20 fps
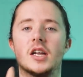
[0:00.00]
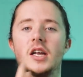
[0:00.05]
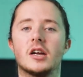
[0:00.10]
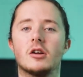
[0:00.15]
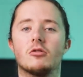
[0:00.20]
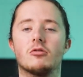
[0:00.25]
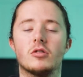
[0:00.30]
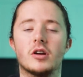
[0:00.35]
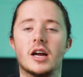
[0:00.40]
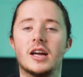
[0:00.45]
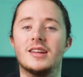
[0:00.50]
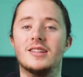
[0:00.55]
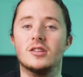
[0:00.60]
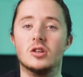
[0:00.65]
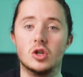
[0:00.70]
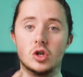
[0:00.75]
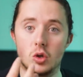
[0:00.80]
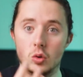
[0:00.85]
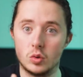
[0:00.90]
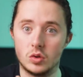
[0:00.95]
then create the
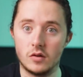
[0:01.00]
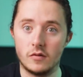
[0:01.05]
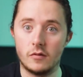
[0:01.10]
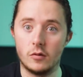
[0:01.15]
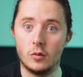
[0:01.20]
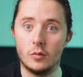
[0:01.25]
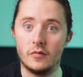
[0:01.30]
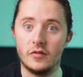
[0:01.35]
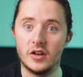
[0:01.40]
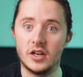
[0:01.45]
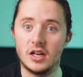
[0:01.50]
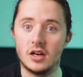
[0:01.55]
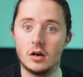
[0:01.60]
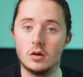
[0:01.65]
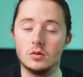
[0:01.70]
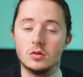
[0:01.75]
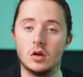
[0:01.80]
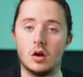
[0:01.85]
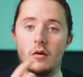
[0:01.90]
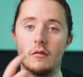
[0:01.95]
shorter form
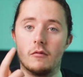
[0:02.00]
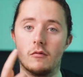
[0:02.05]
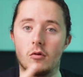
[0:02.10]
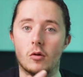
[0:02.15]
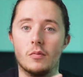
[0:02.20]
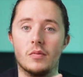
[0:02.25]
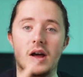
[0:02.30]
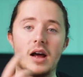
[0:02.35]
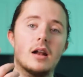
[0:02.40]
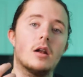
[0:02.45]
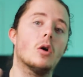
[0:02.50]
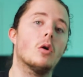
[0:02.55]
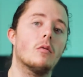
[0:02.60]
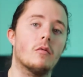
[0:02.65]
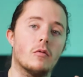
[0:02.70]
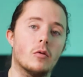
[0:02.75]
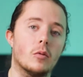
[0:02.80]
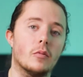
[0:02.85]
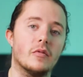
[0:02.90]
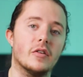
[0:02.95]
videos from that long
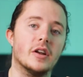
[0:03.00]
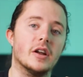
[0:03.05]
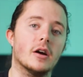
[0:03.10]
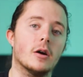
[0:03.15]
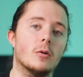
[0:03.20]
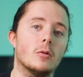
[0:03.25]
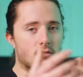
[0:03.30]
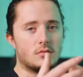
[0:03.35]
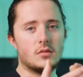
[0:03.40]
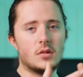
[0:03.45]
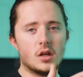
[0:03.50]
form video.